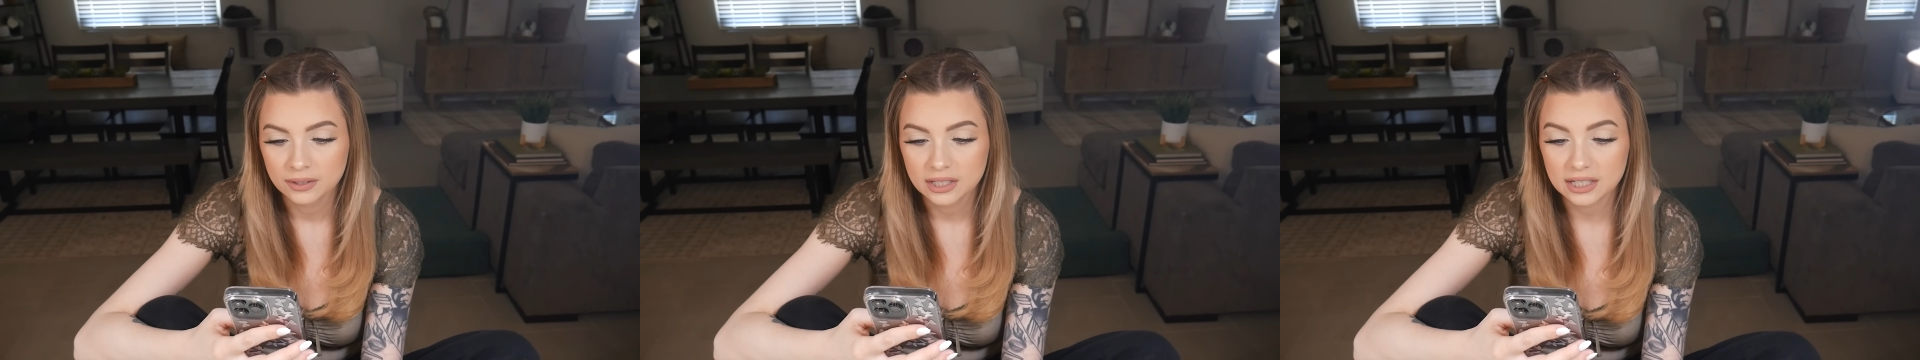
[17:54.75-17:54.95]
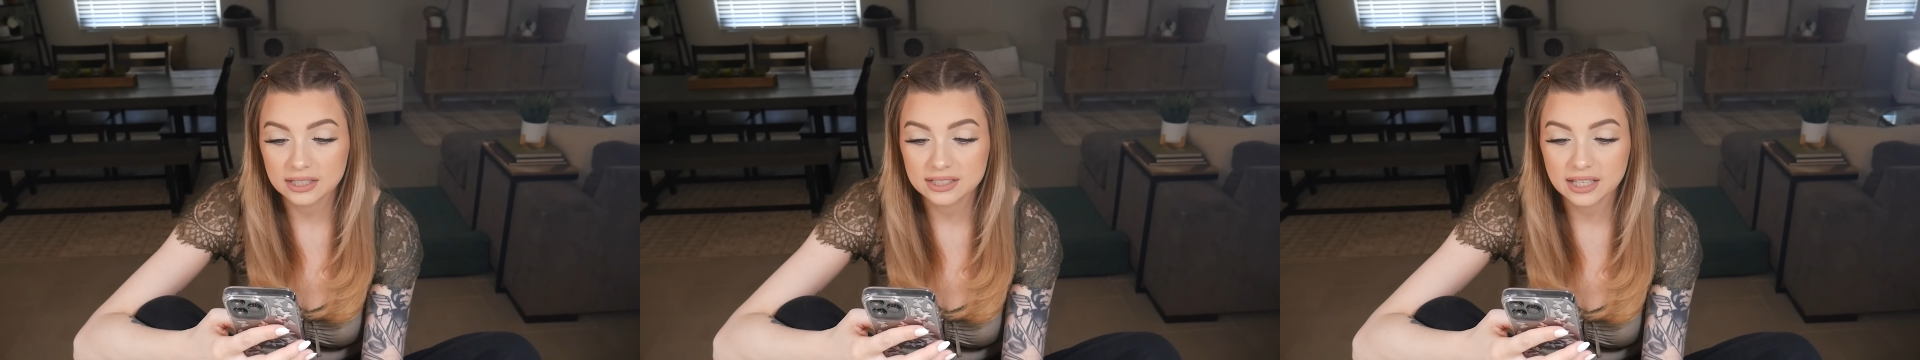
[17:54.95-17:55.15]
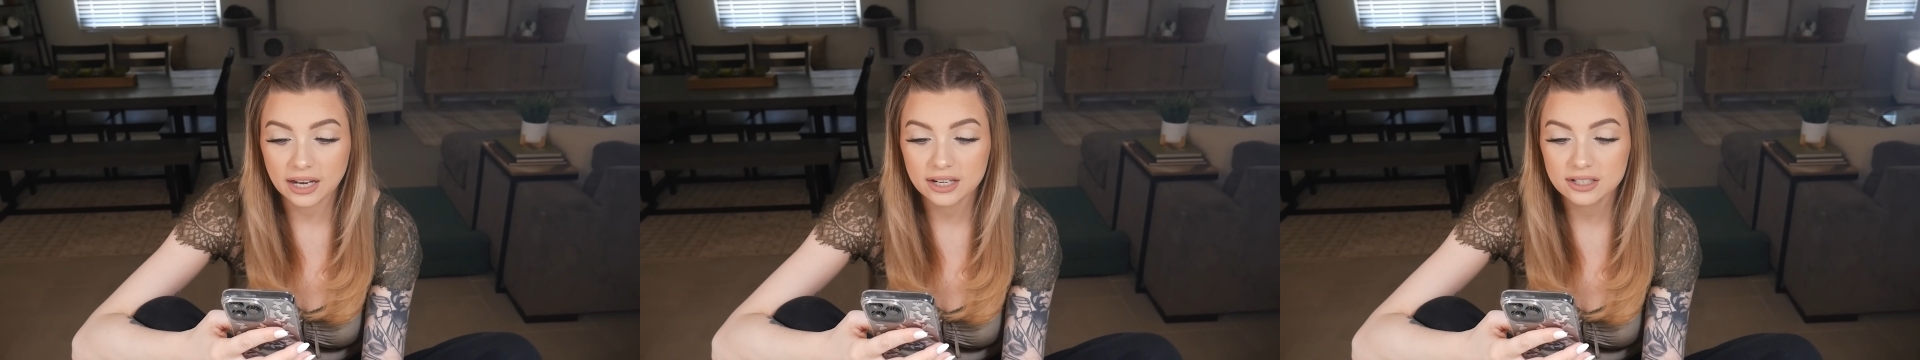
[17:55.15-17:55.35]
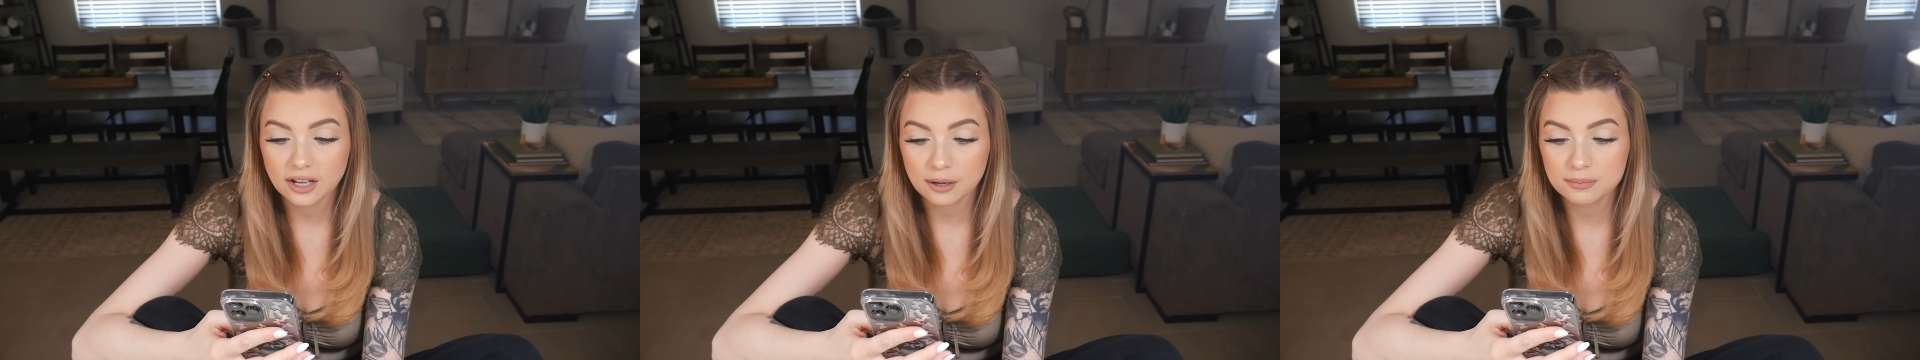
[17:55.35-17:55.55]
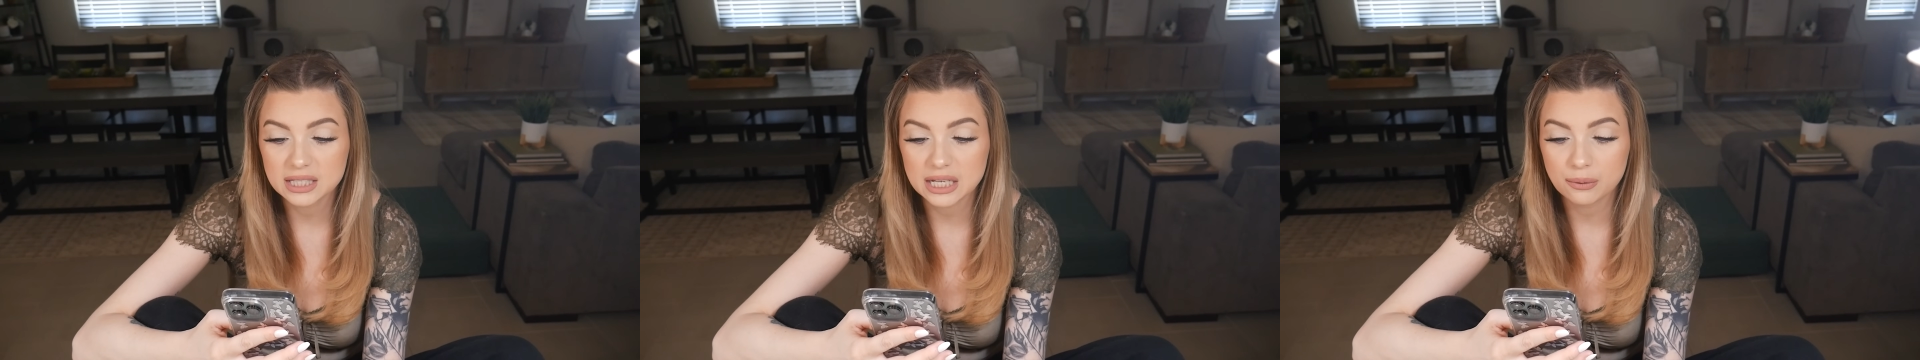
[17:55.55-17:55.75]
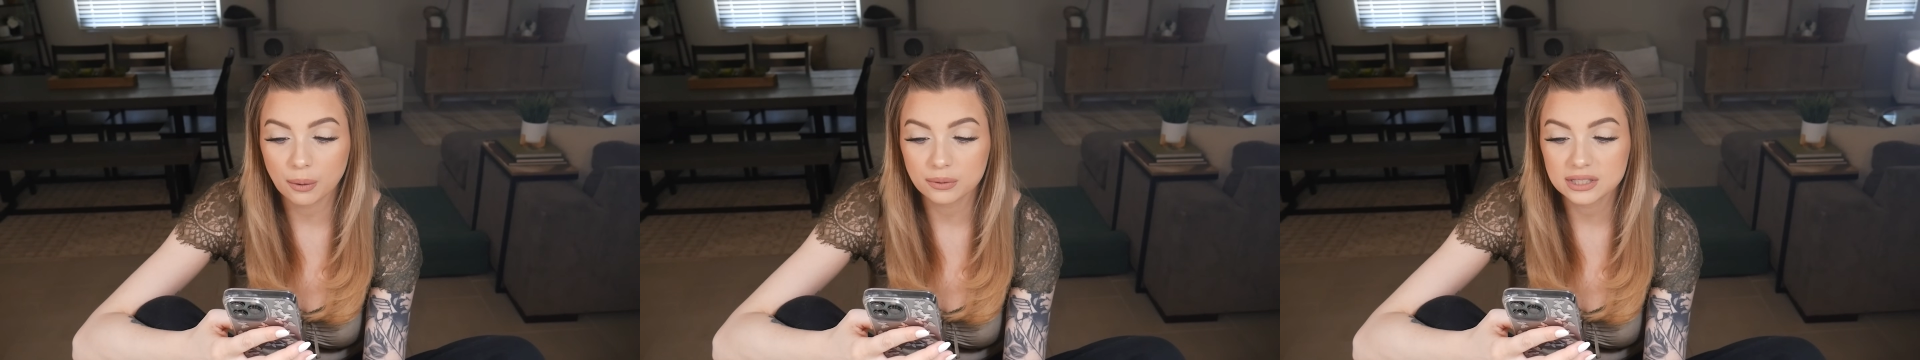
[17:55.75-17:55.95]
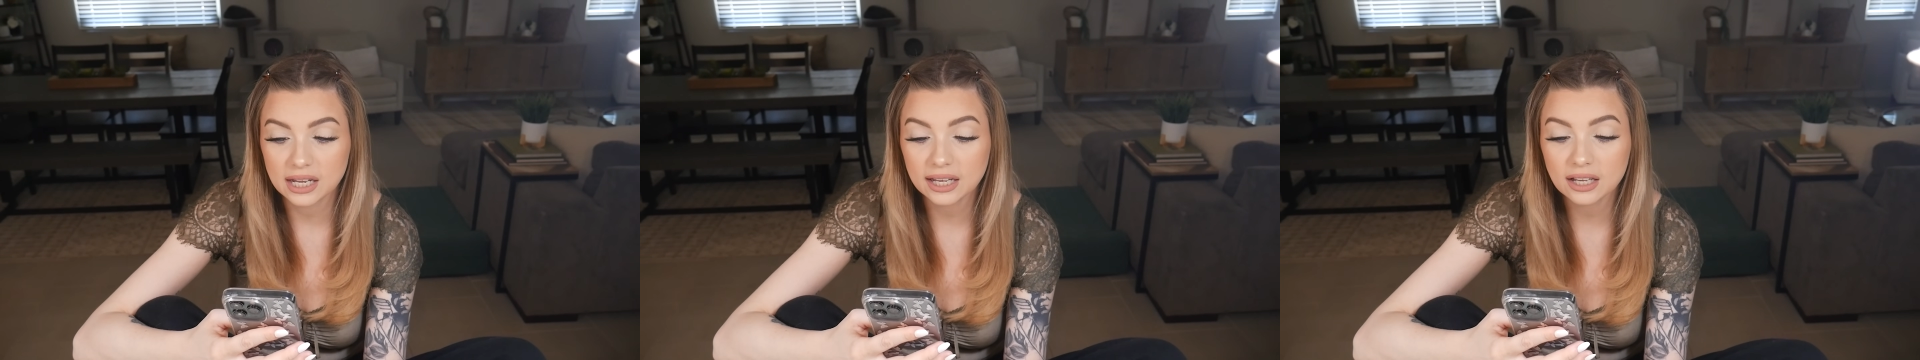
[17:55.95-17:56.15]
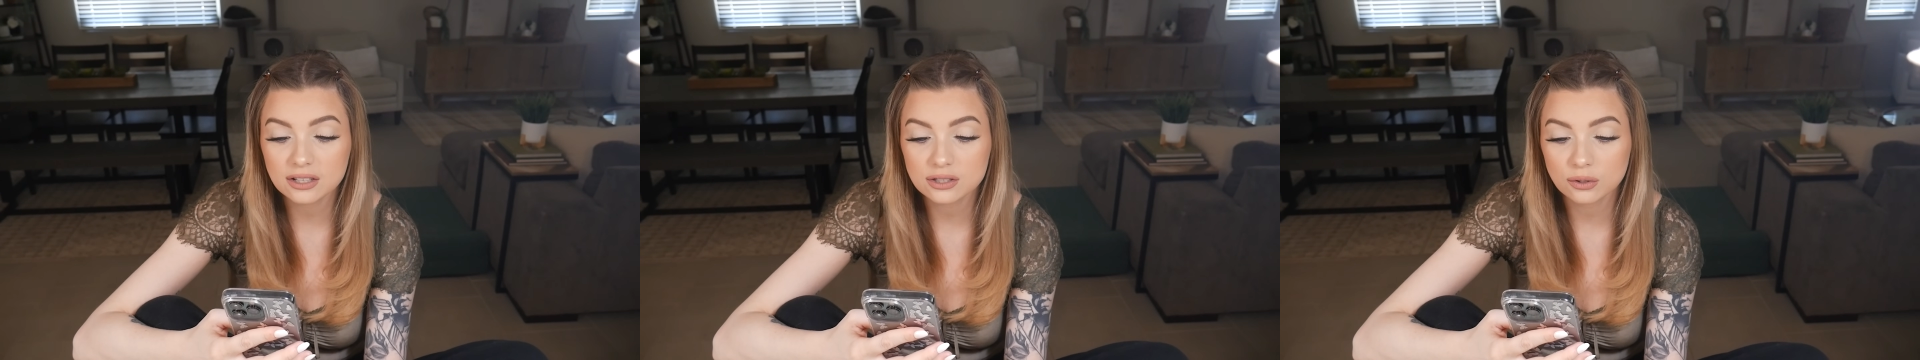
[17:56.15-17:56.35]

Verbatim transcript: He decided to come see what was taking